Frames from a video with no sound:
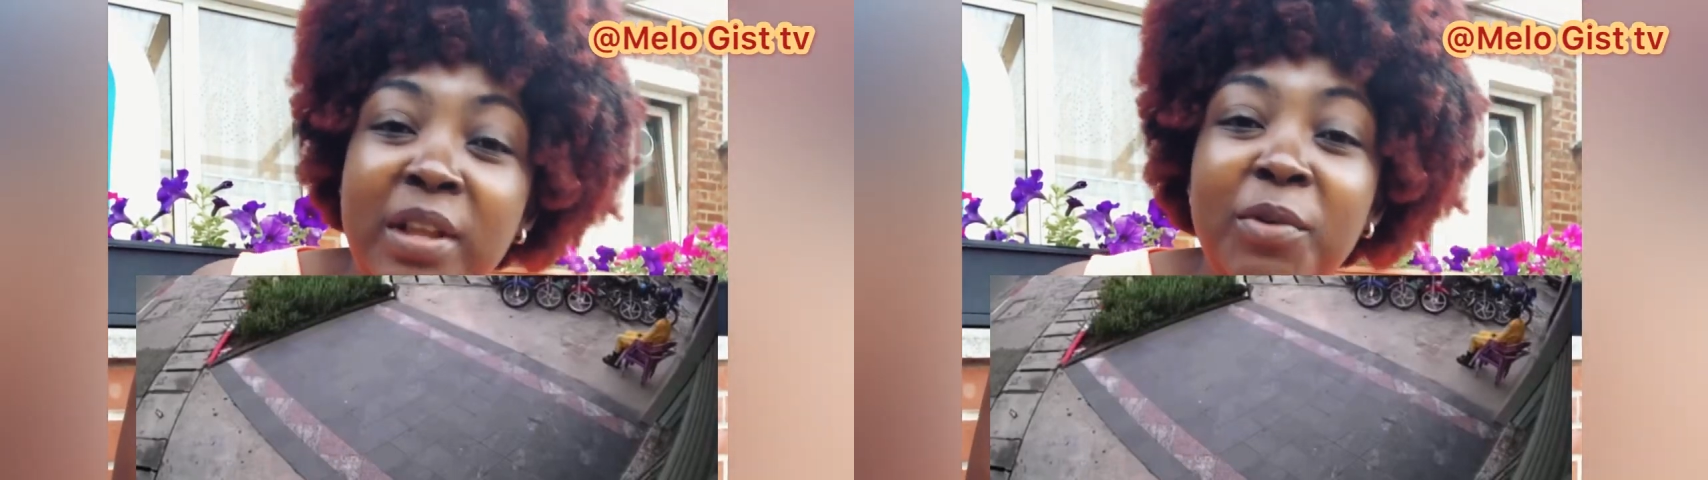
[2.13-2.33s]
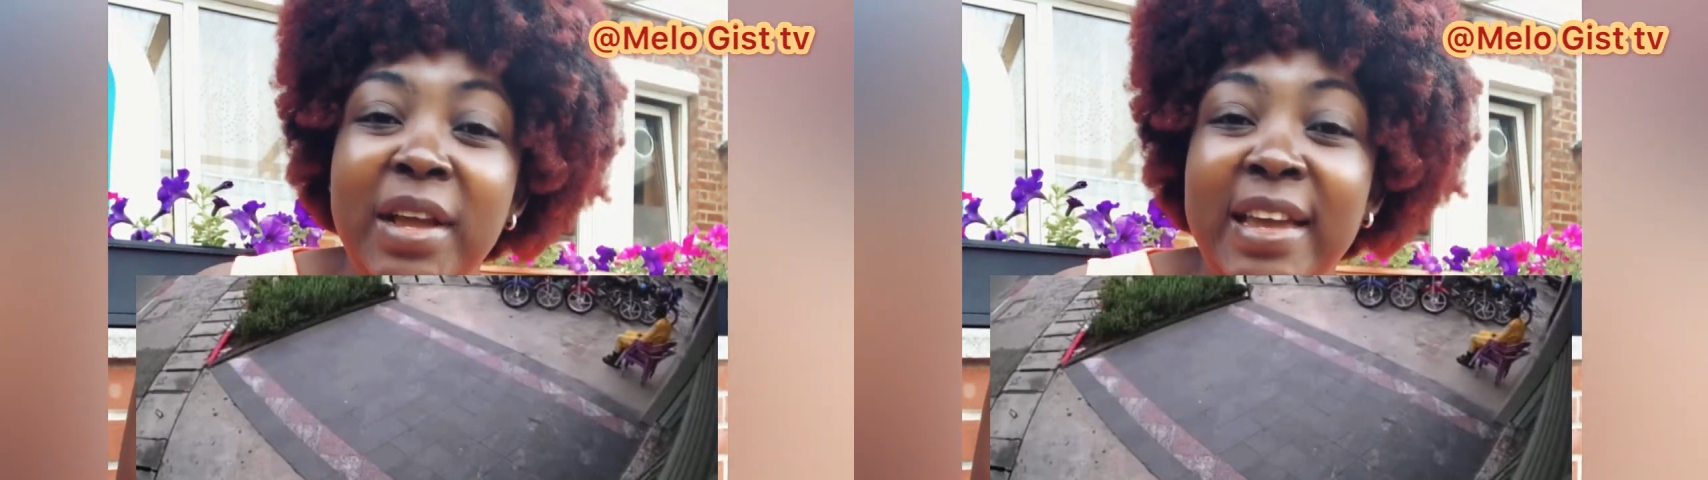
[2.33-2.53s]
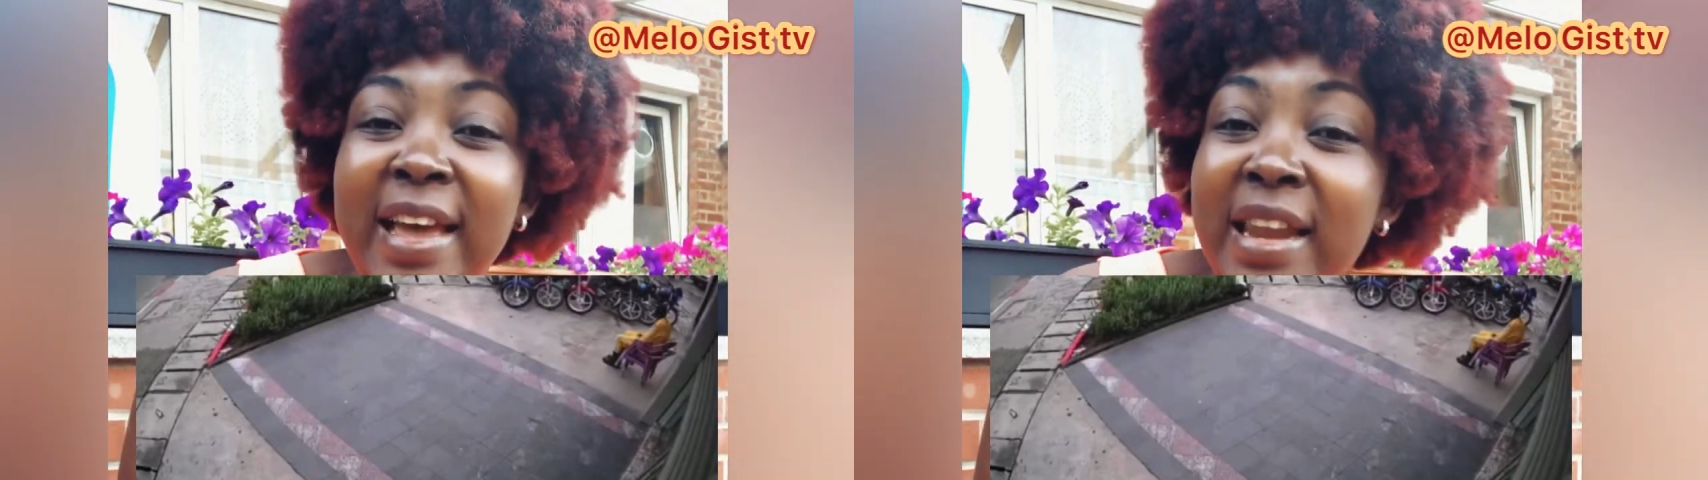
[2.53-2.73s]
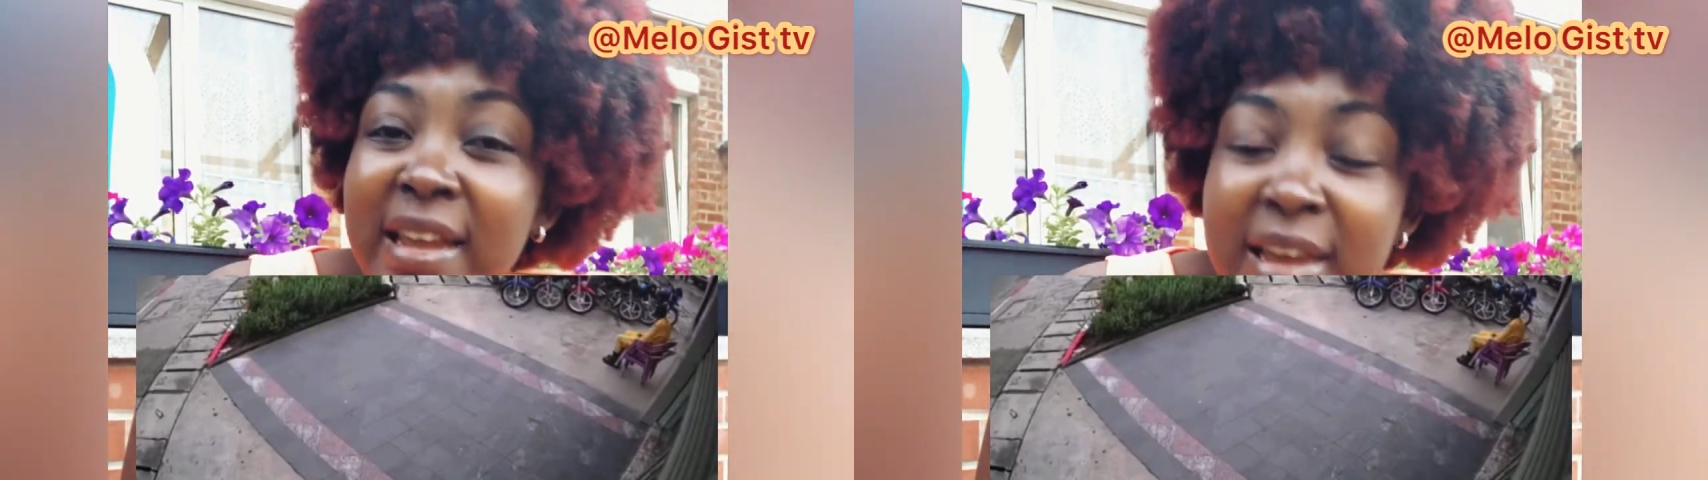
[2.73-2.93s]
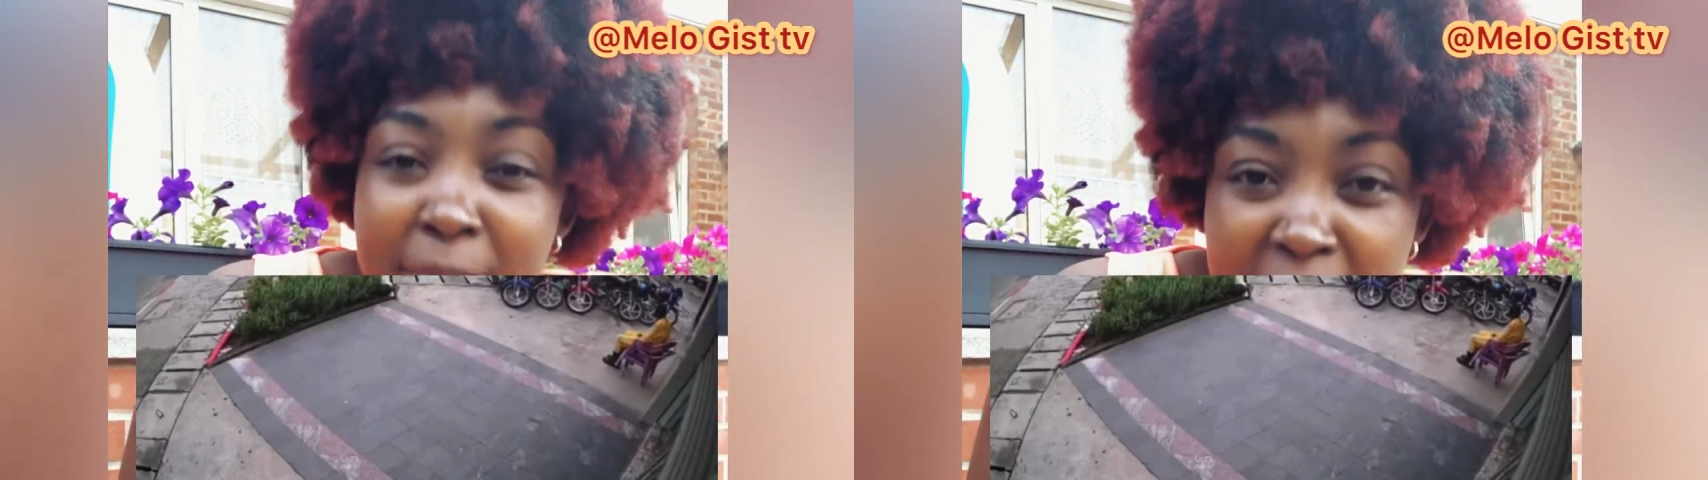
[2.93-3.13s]
now na girl
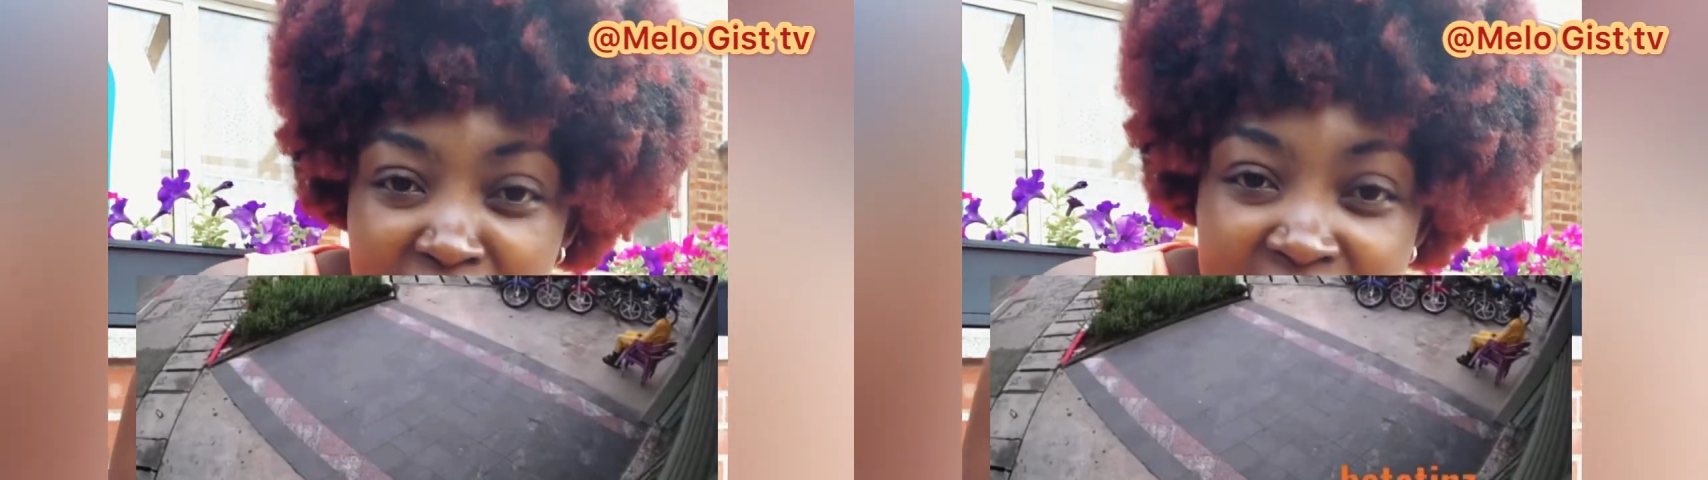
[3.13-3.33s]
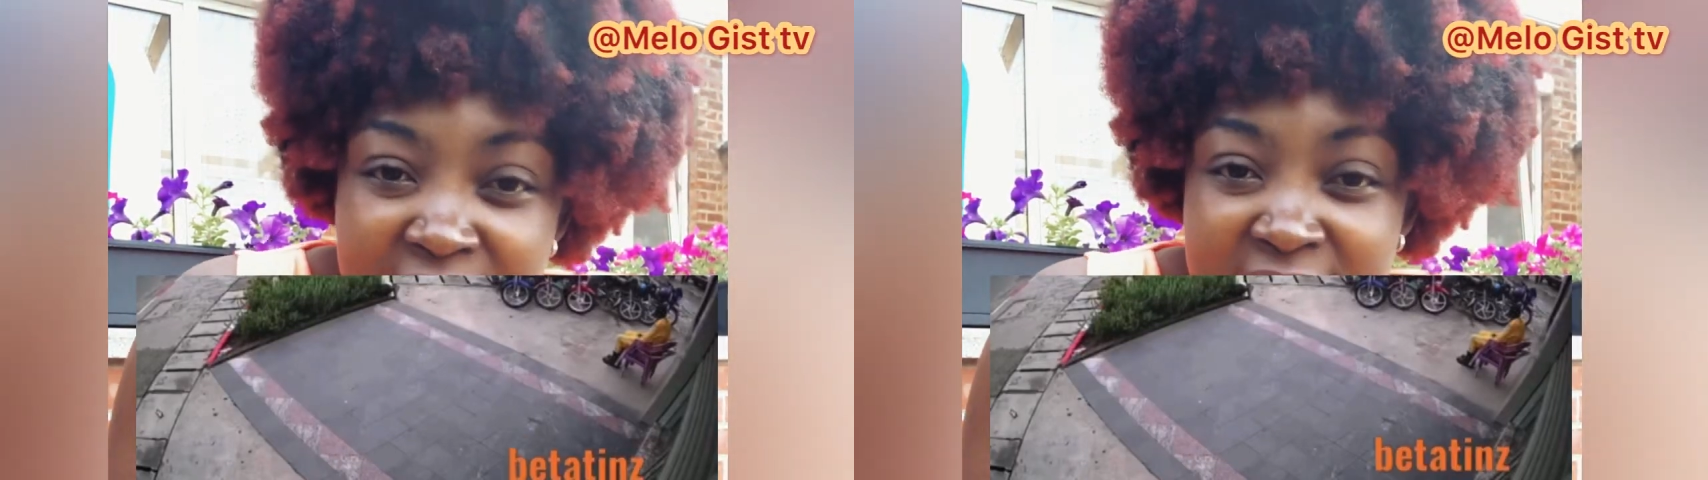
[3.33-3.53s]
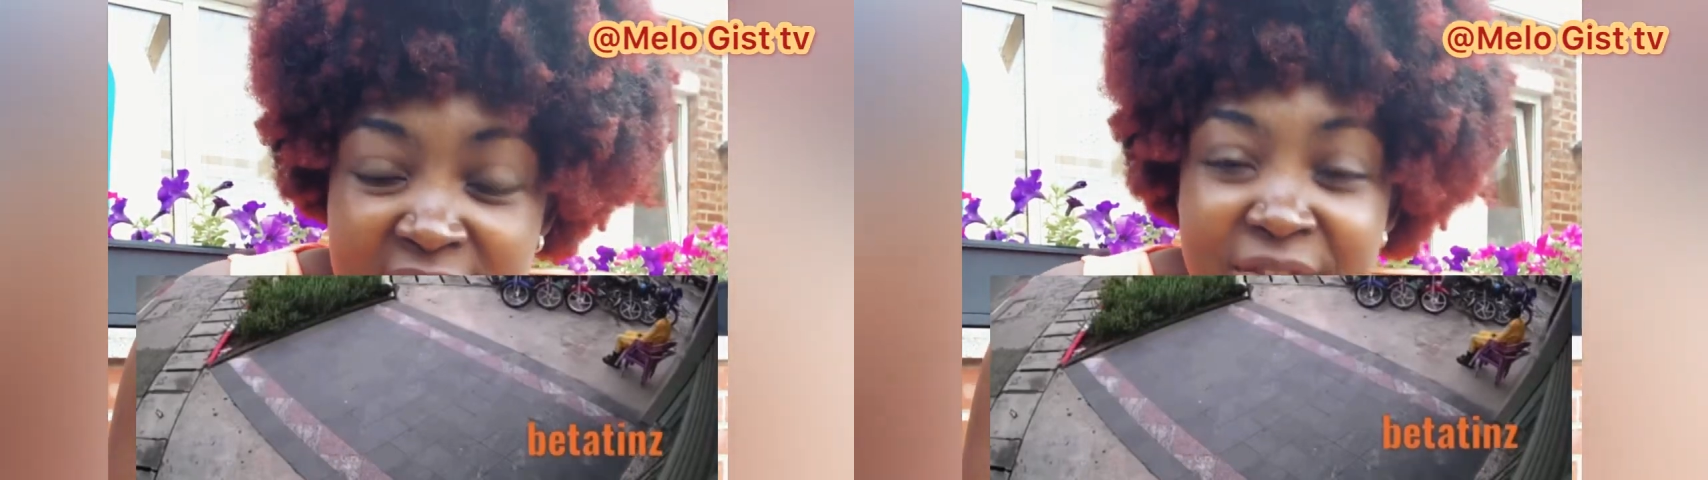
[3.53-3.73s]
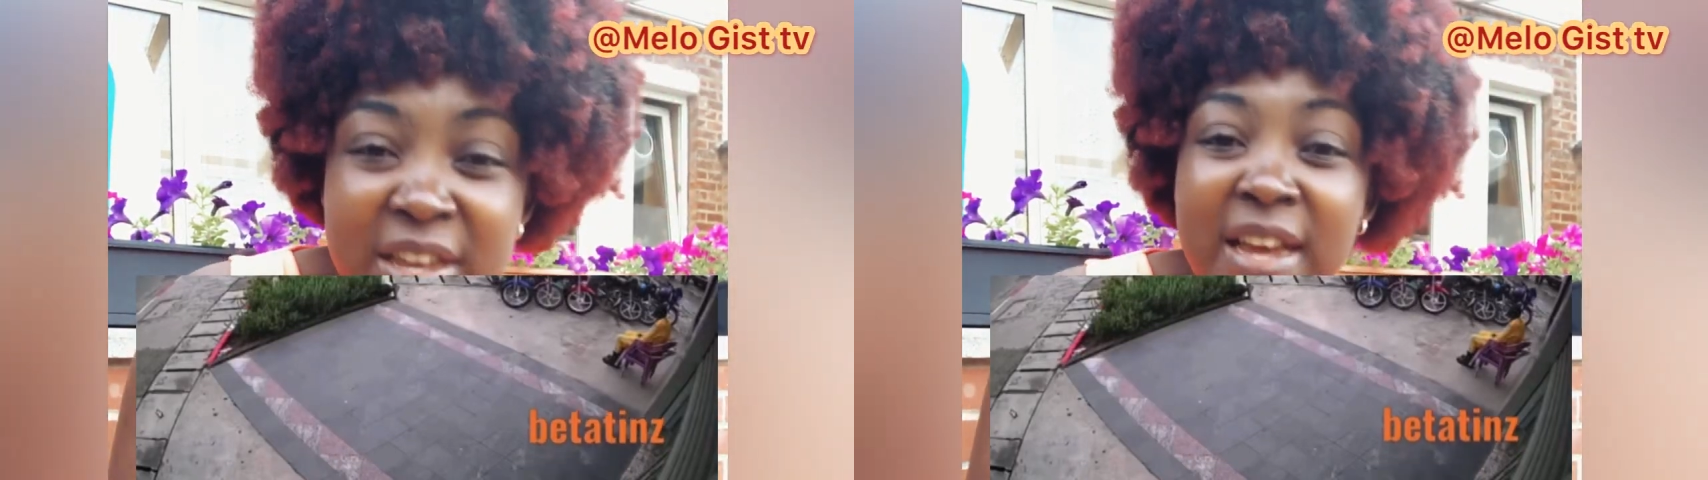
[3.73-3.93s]
again Melodies TV,